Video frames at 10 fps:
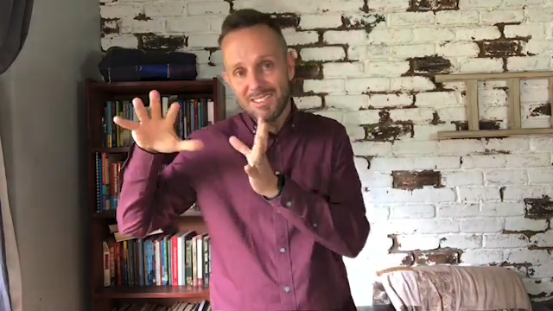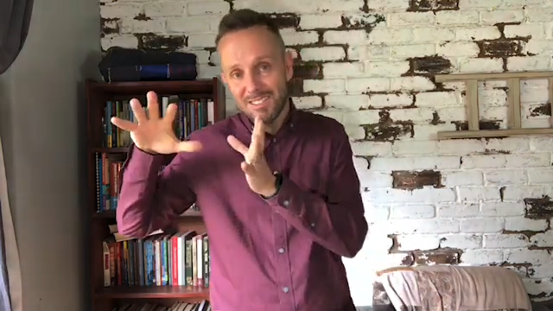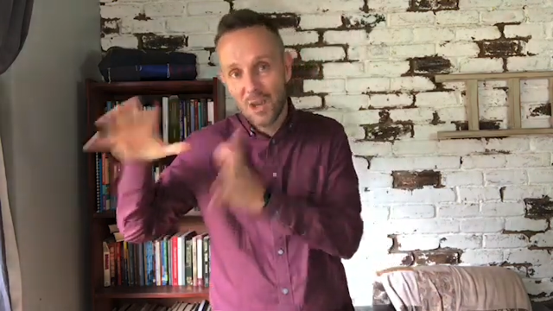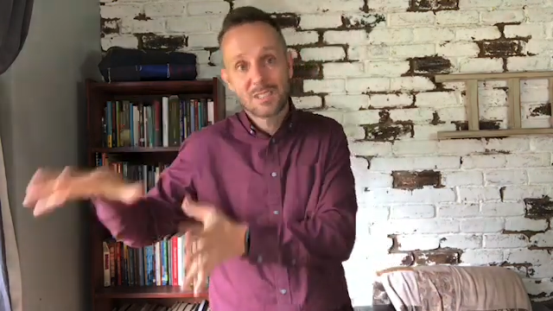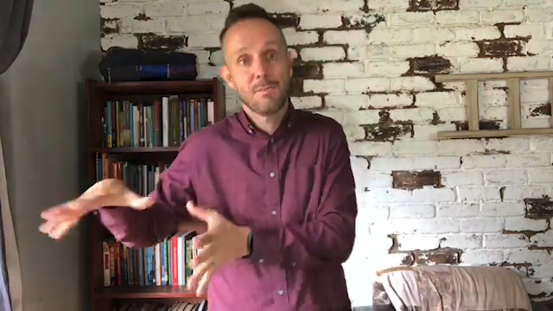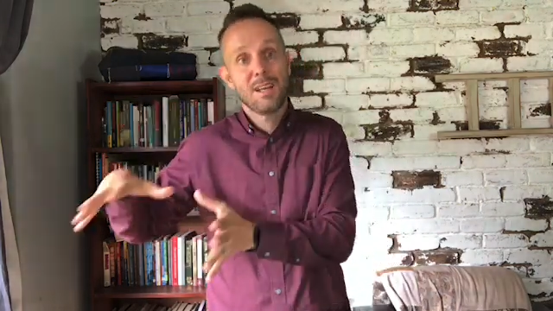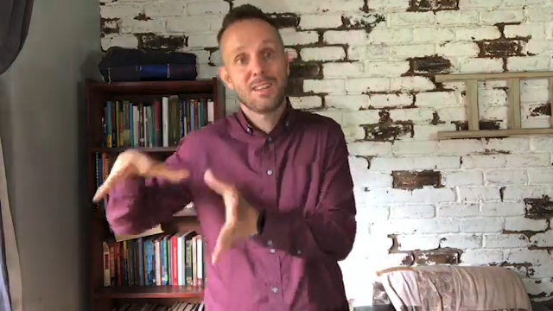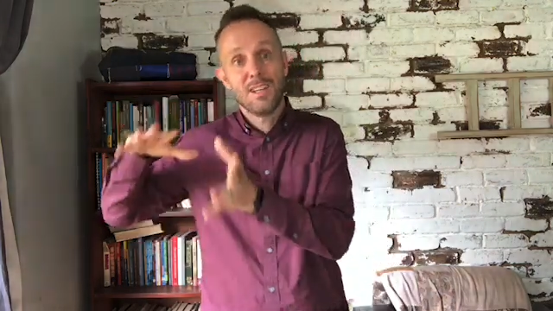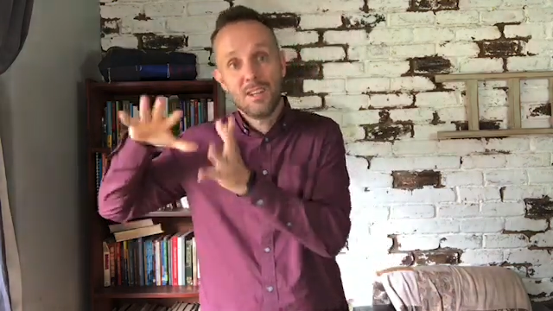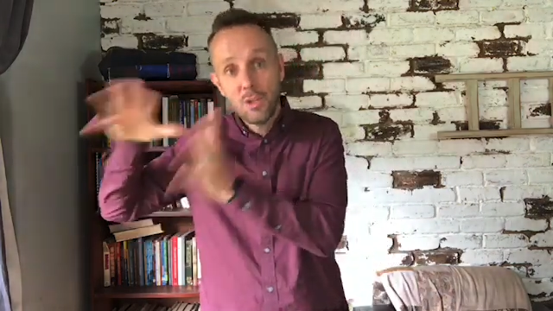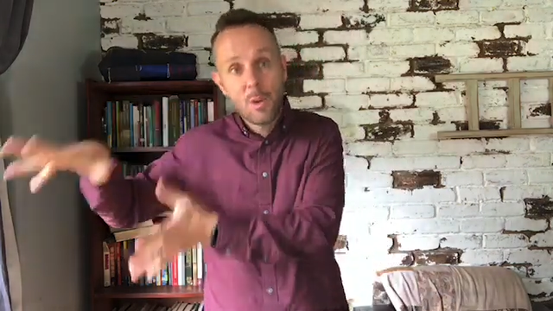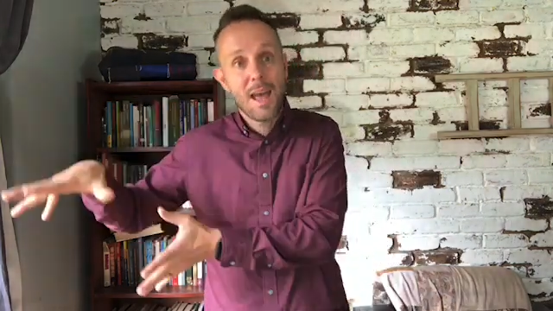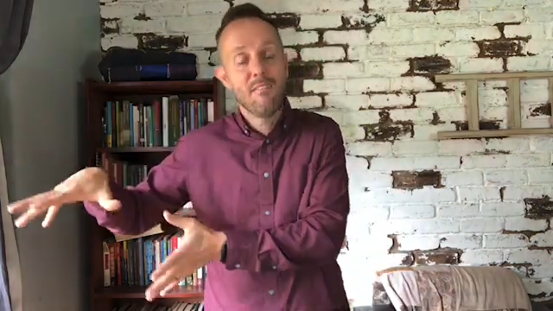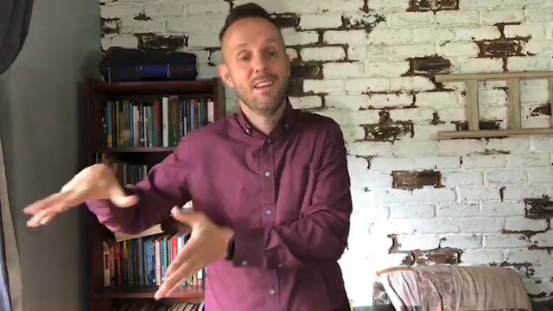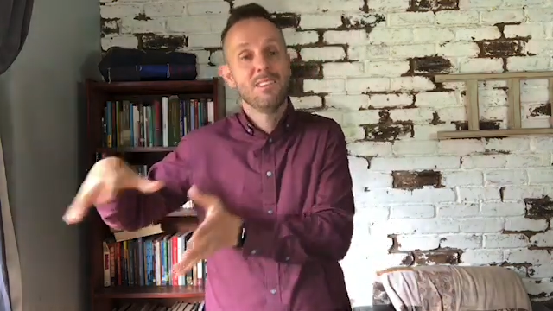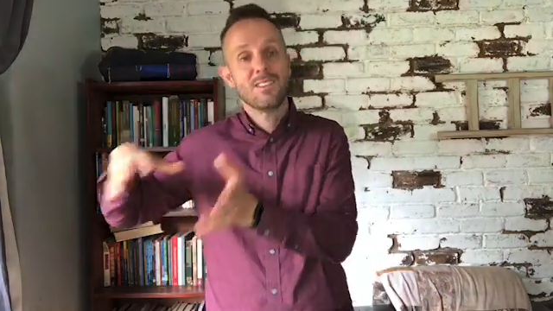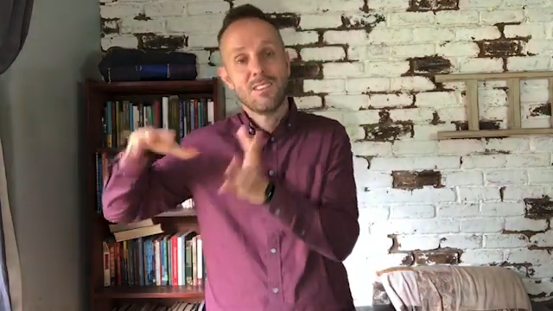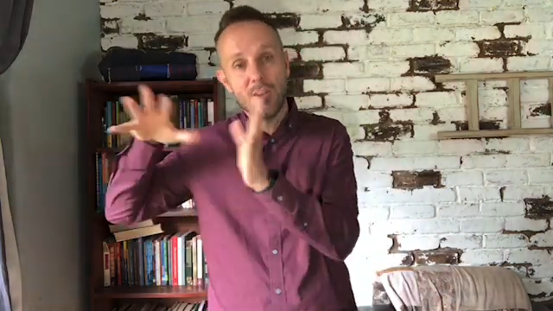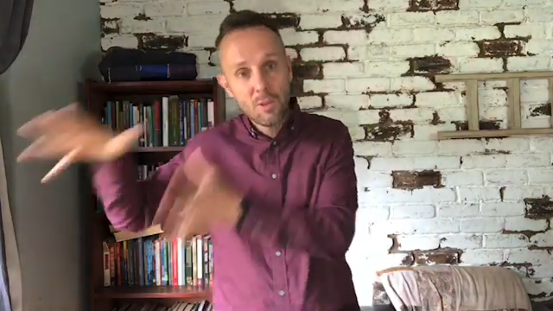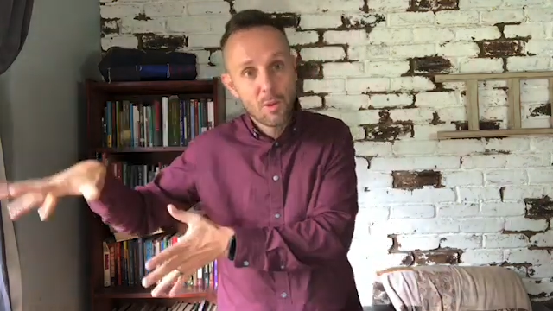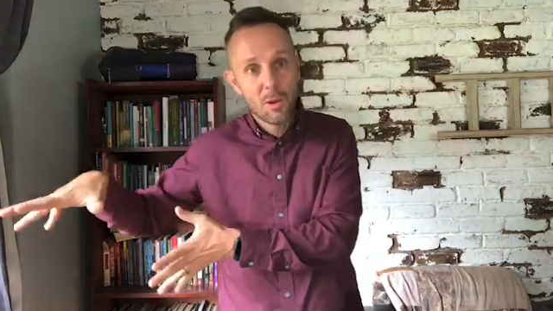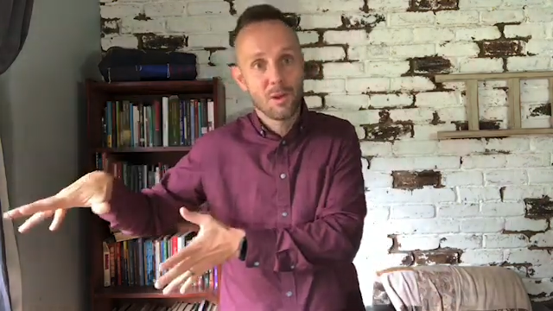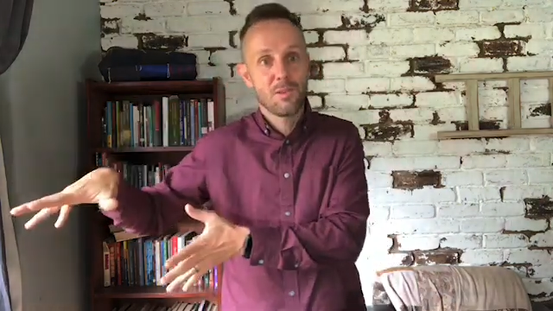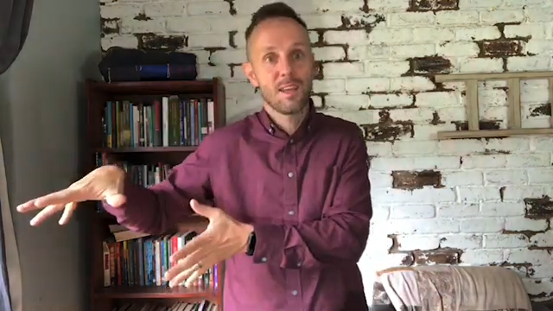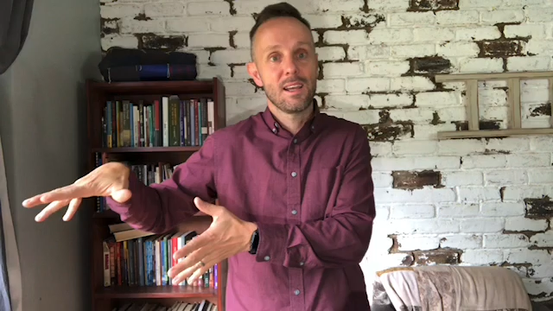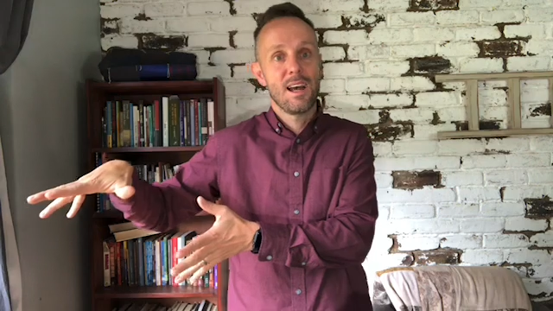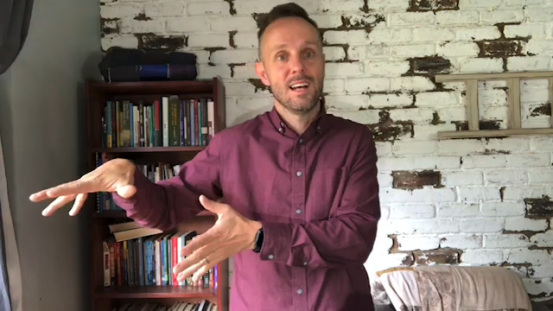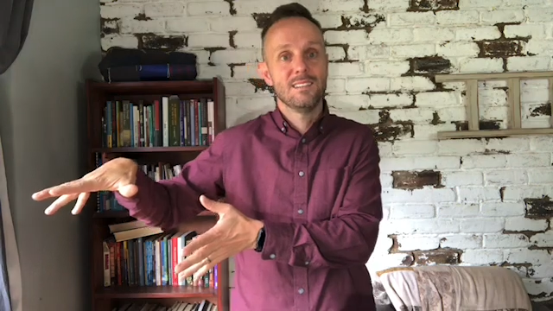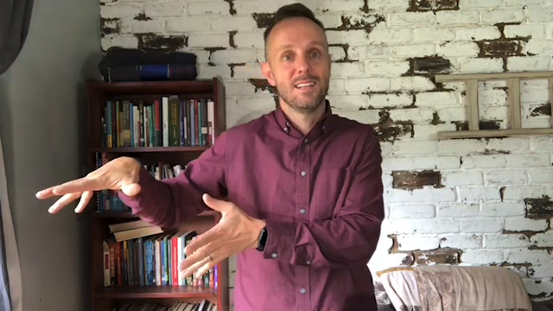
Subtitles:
talks about the new heavens and the new earth that God